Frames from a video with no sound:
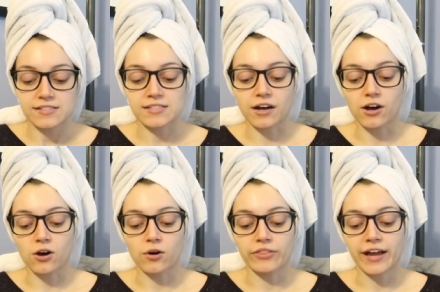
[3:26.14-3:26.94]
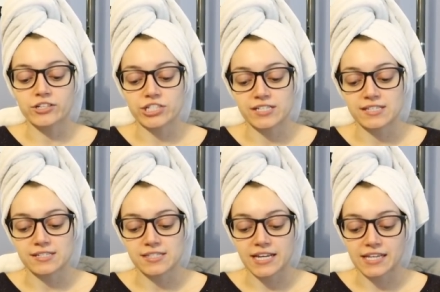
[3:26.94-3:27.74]
So then
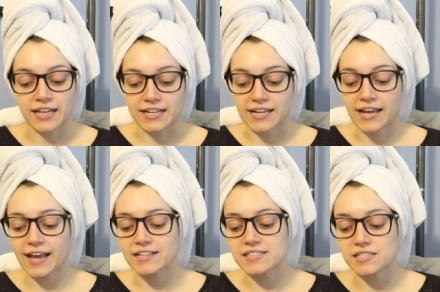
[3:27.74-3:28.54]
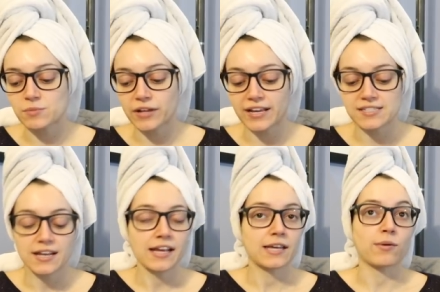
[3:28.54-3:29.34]
JC's saying that he hates this place,
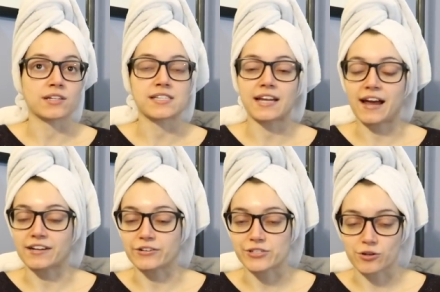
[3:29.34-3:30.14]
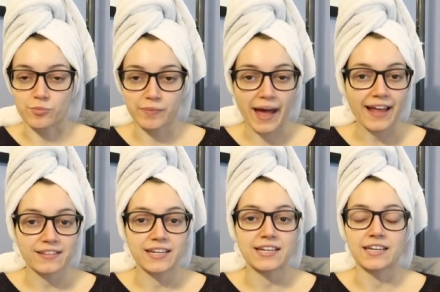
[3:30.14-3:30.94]
he wants to get out of here so
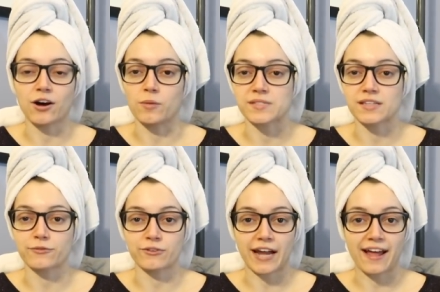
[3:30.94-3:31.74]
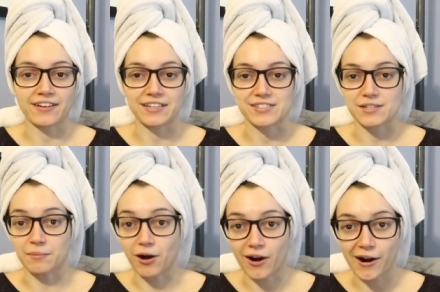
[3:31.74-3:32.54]
badly, he hopes that the finale is
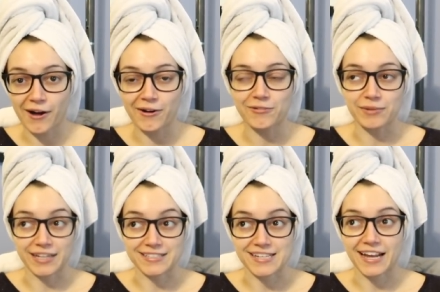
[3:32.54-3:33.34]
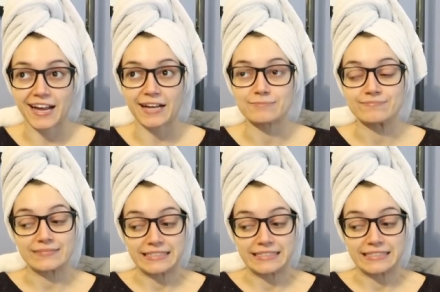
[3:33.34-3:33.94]
tomorrow, meaning today.